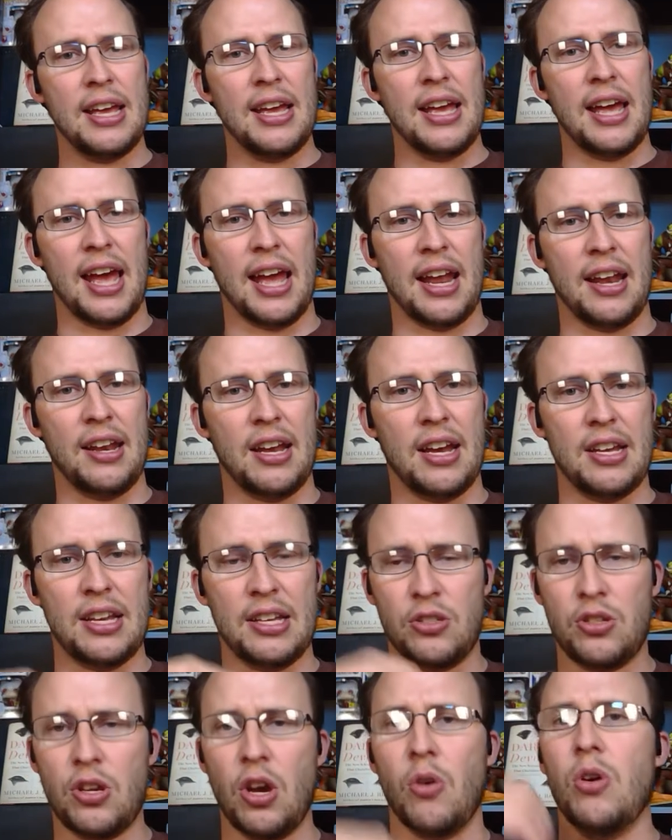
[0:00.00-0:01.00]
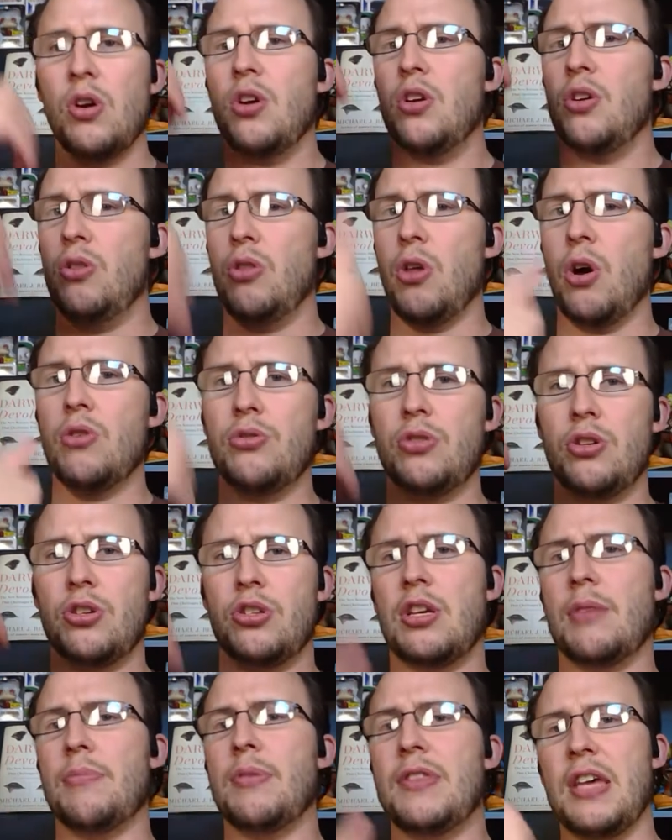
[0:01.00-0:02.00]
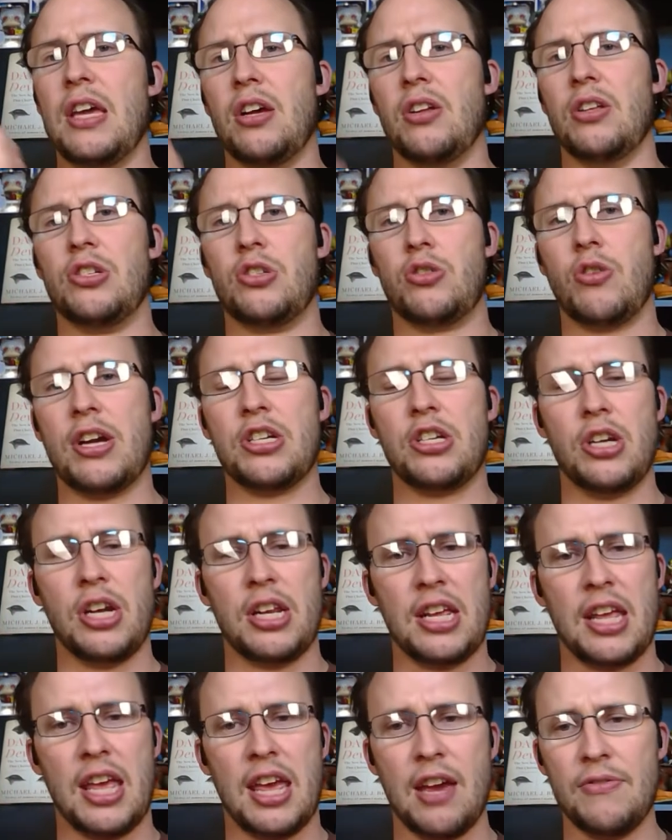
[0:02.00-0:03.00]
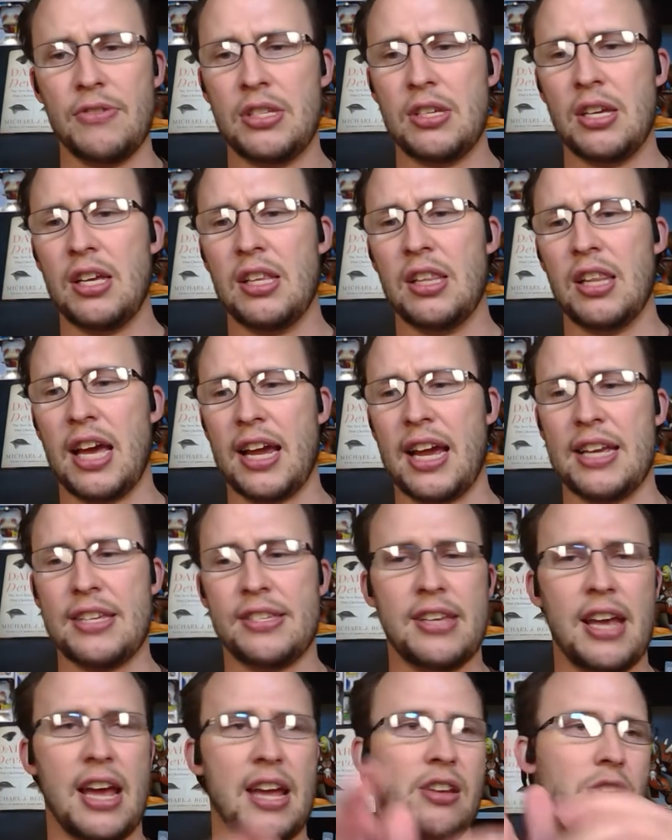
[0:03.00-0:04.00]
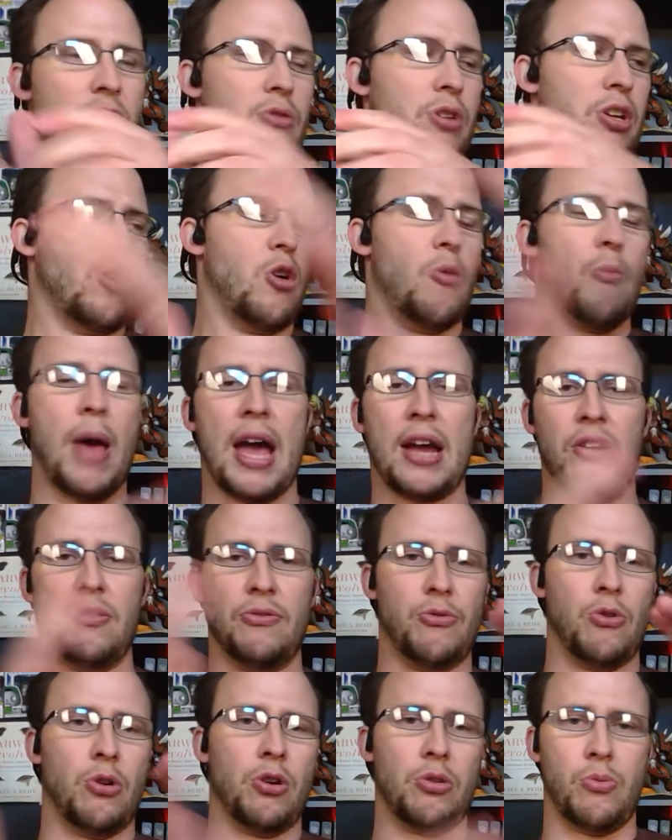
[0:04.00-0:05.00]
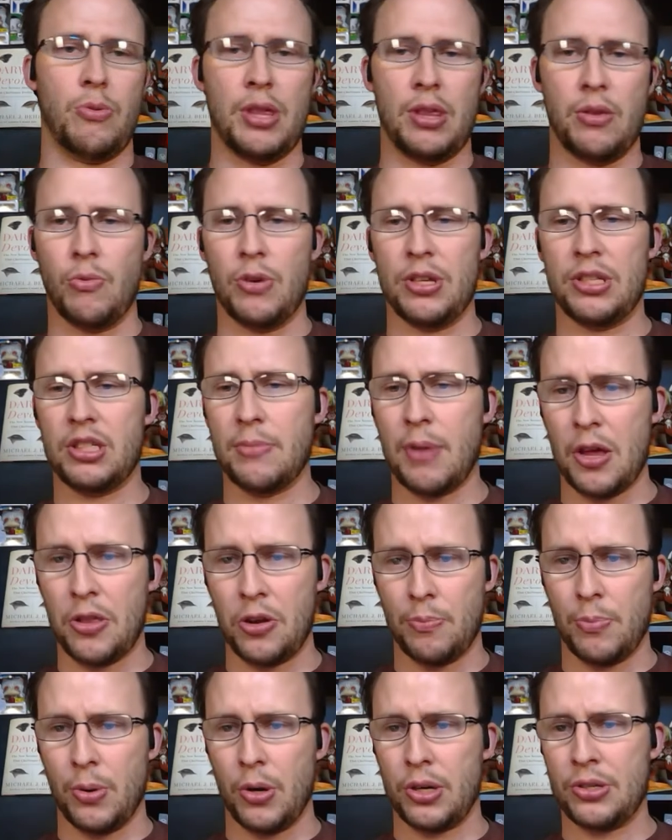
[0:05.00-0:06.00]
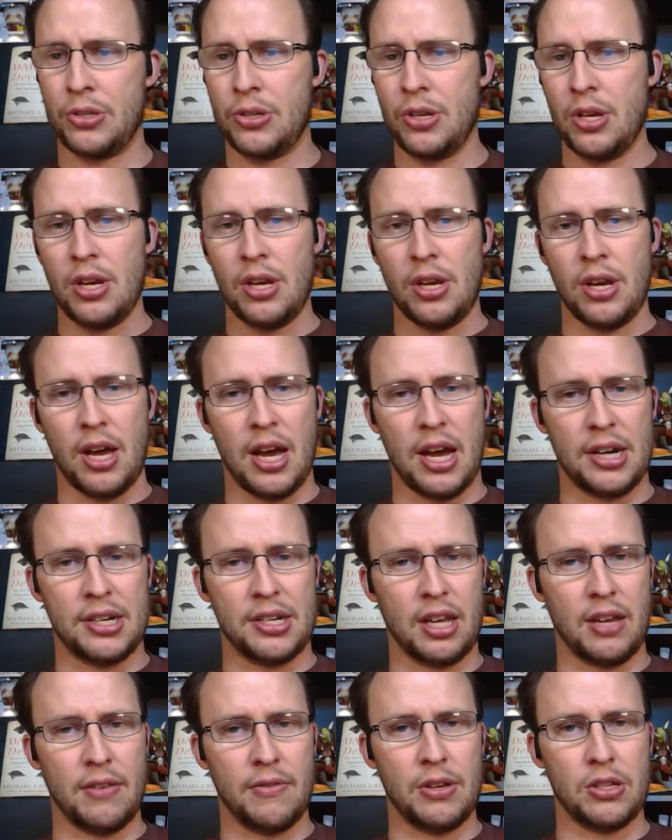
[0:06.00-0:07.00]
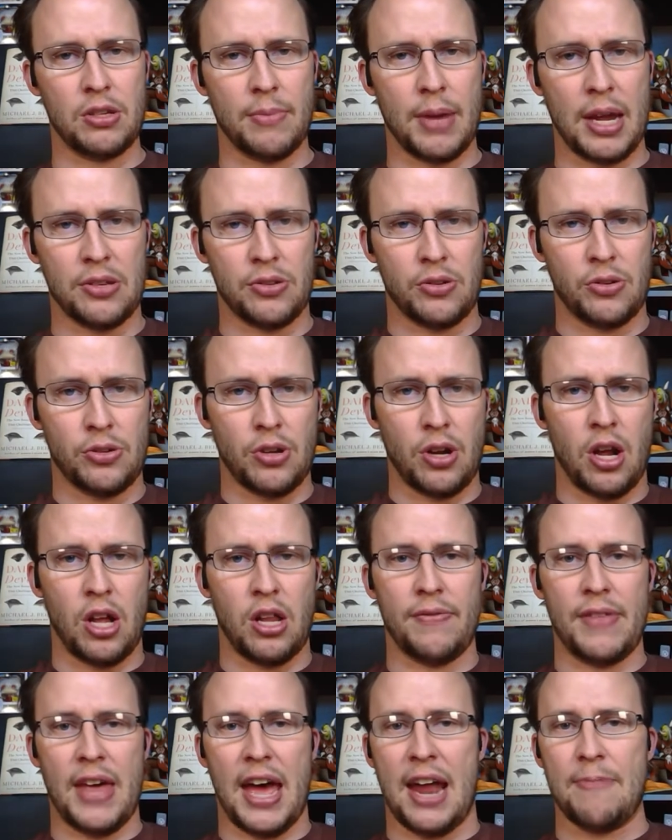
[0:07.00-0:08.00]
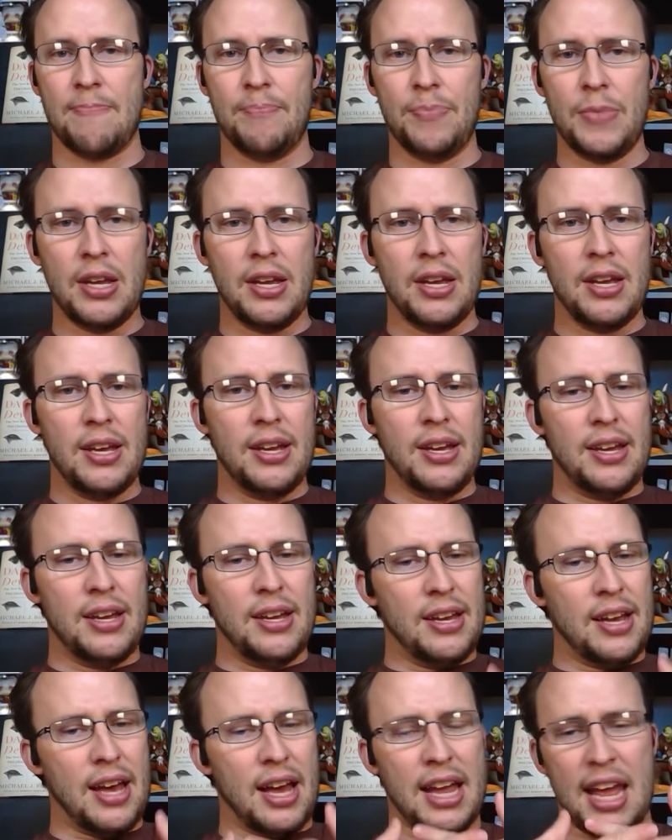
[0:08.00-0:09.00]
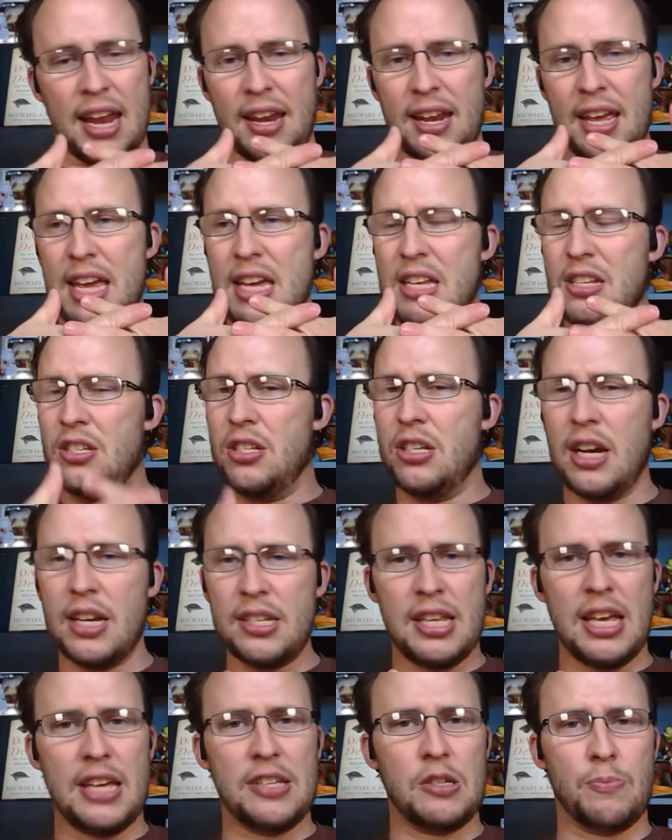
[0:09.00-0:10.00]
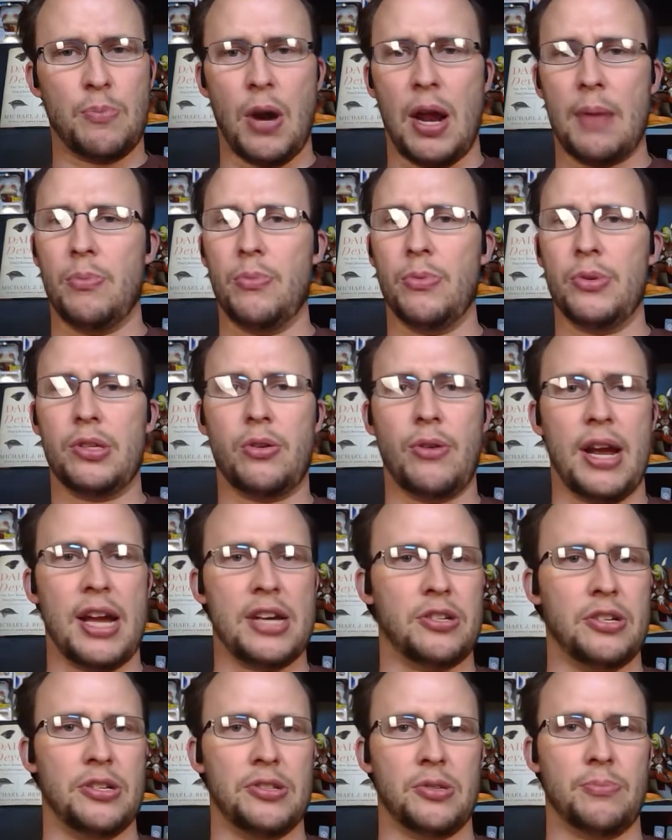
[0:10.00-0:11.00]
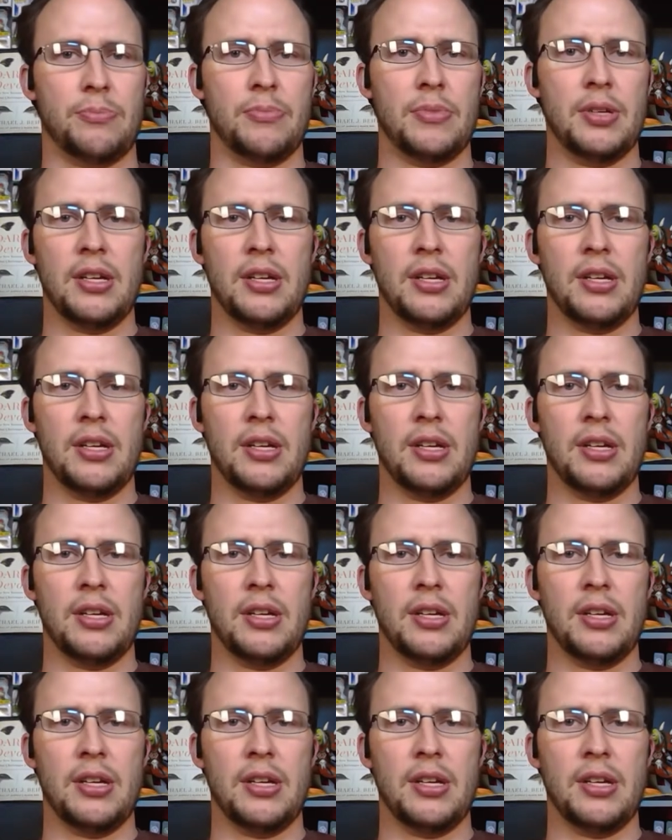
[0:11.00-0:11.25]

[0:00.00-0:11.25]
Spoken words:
And so those are some of the illustrations he gives. Like I said, you can go back and forth with some other books to give you some answers on all of that. Again, he just has a problem with creationism.